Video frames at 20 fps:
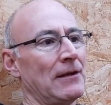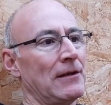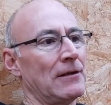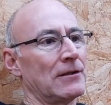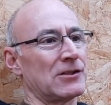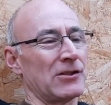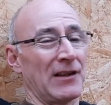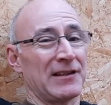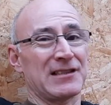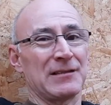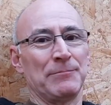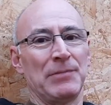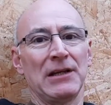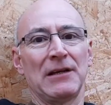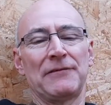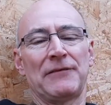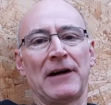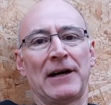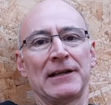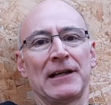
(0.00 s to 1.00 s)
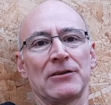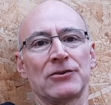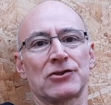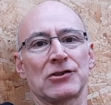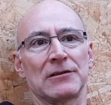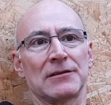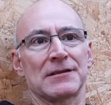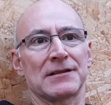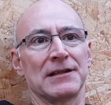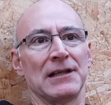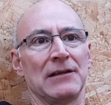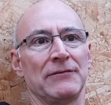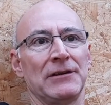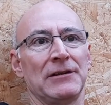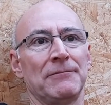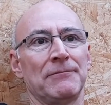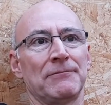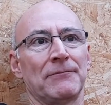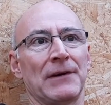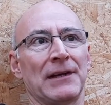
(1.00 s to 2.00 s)
So that's a big financial
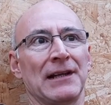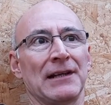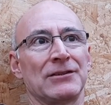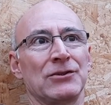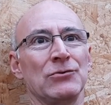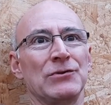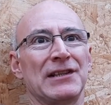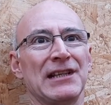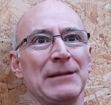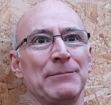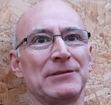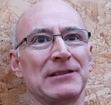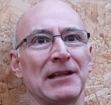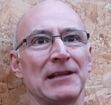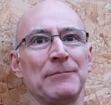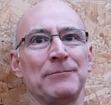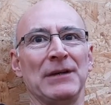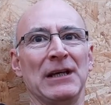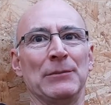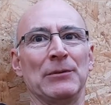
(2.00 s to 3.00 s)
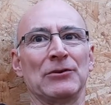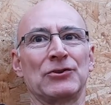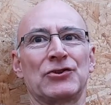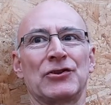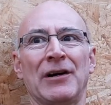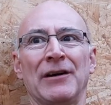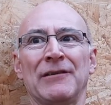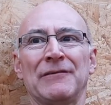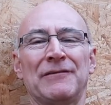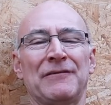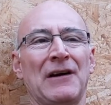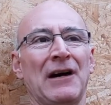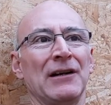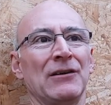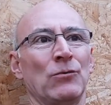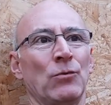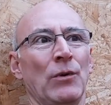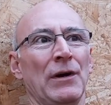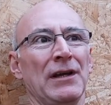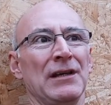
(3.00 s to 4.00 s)
saving, and I do keep telling people try and
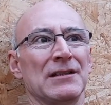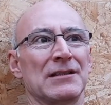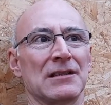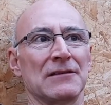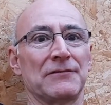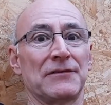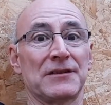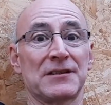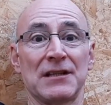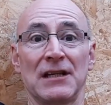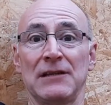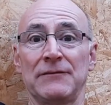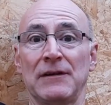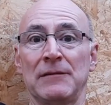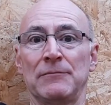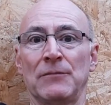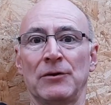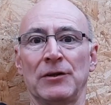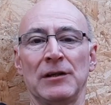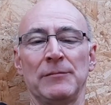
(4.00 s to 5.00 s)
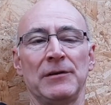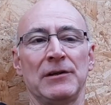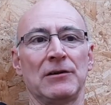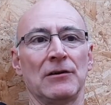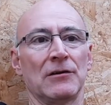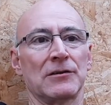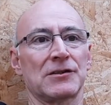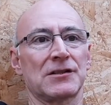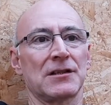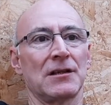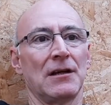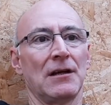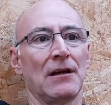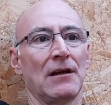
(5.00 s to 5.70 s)
find ways of saving money, because